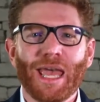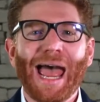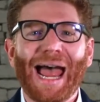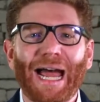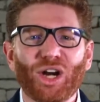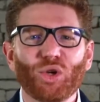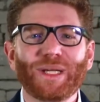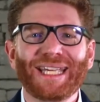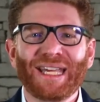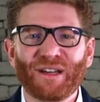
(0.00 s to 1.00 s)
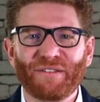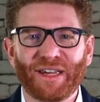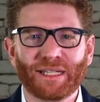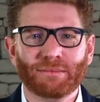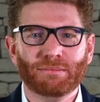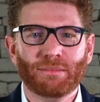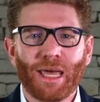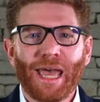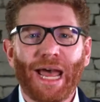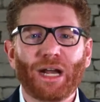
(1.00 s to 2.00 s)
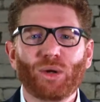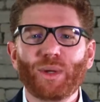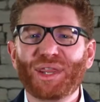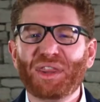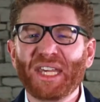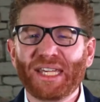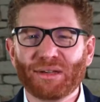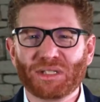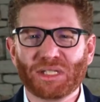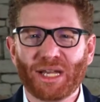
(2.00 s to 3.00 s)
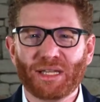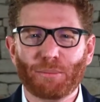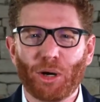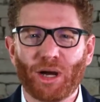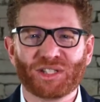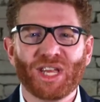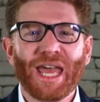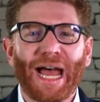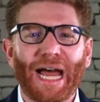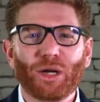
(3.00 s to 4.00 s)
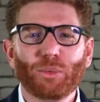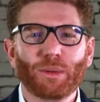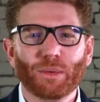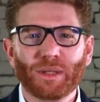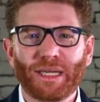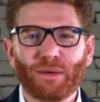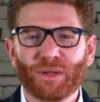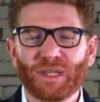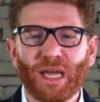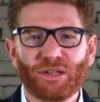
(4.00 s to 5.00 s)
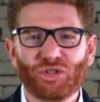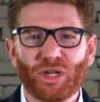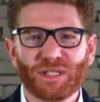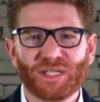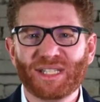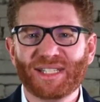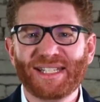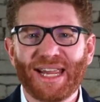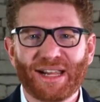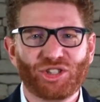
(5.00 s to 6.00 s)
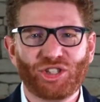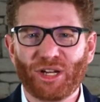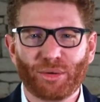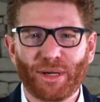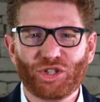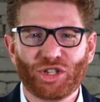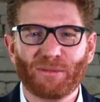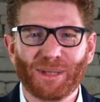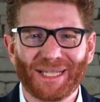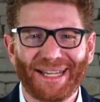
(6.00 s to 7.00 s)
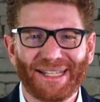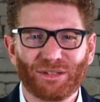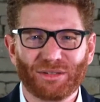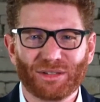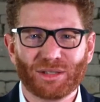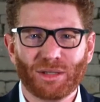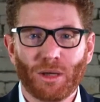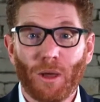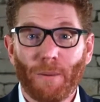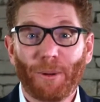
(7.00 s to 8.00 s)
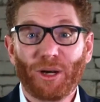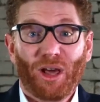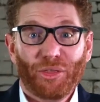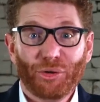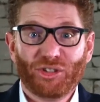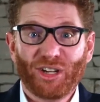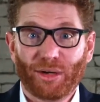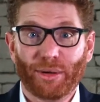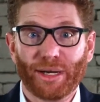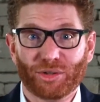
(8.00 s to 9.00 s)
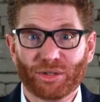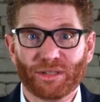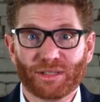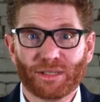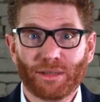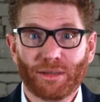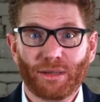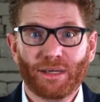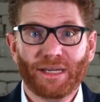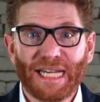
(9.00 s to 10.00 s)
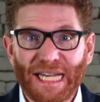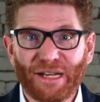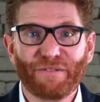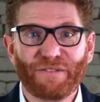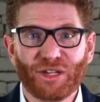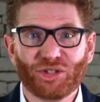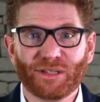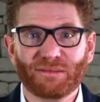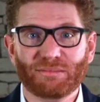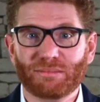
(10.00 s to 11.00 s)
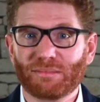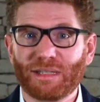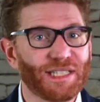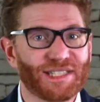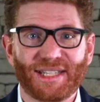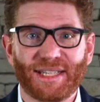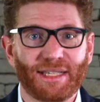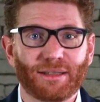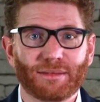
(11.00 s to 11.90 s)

How do we innovate? How do we think outside the box? How do we relate with not just this next generation of millennials, but other generations? Innovation is key.